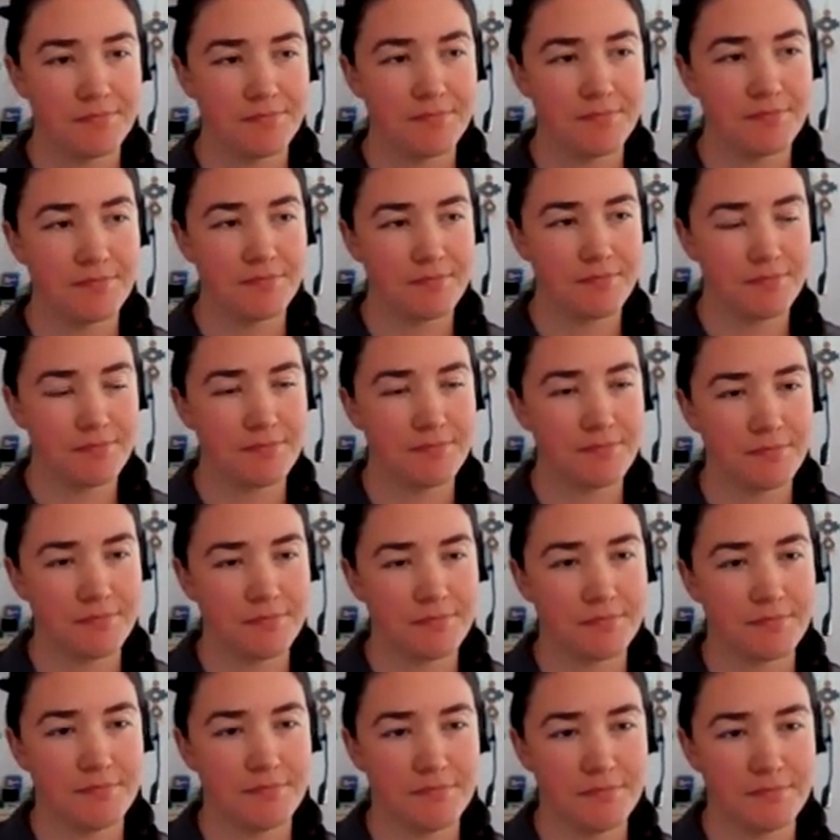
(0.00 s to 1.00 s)

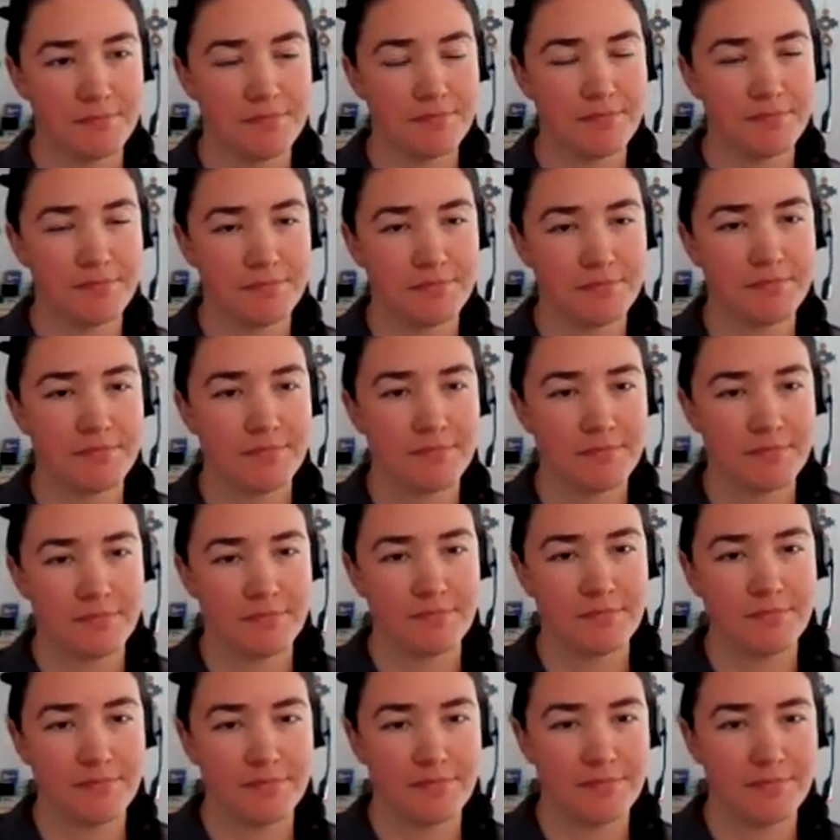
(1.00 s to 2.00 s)

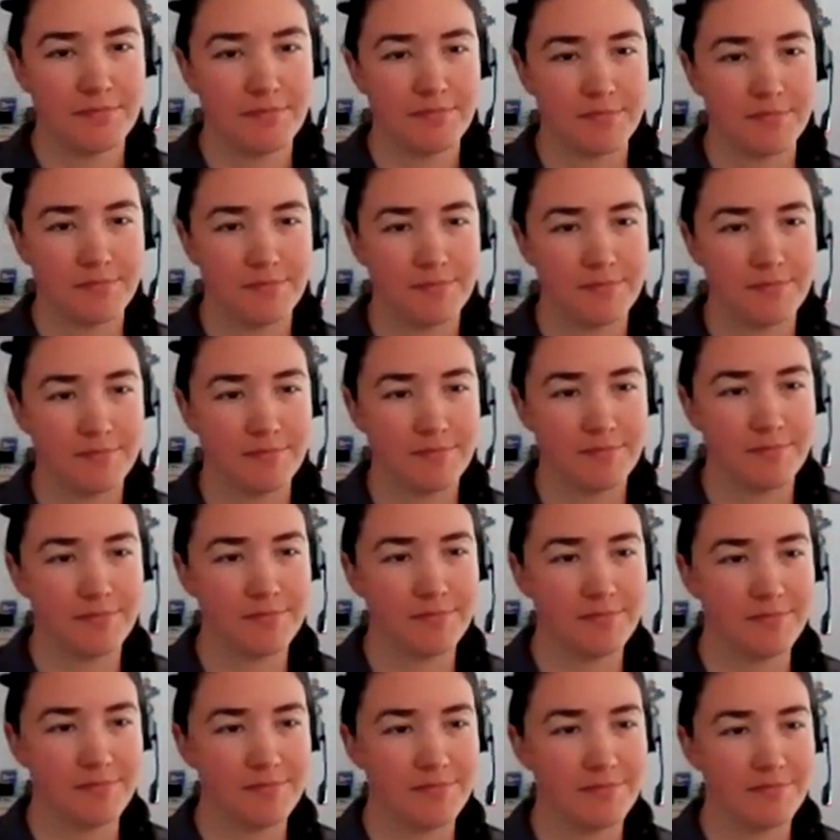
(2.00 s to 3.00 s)

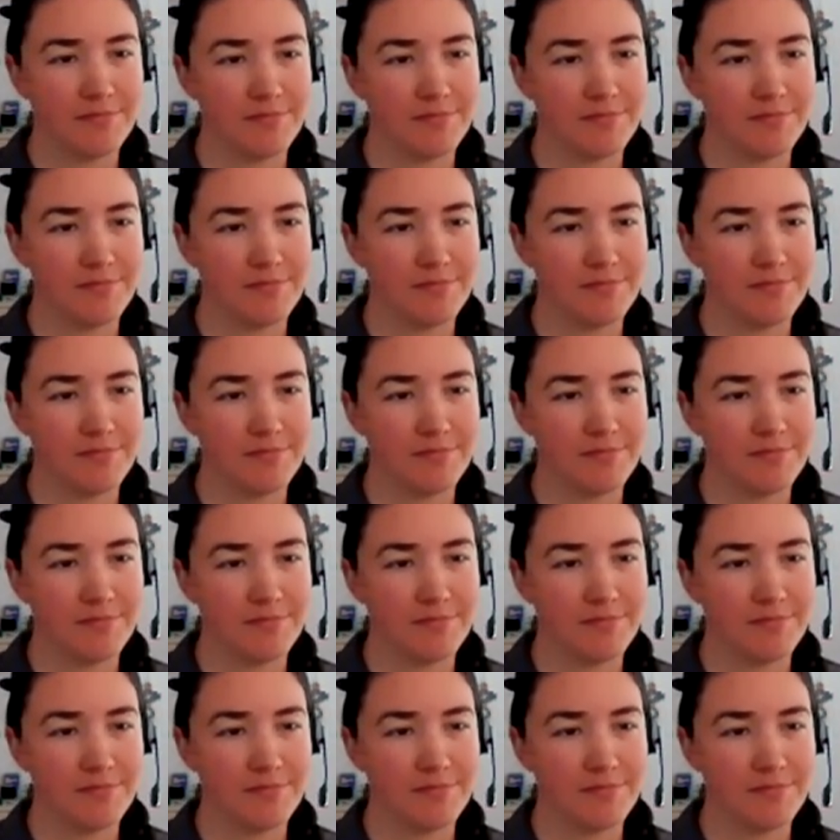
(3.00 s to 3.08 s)
No words are spoken by the person on screen.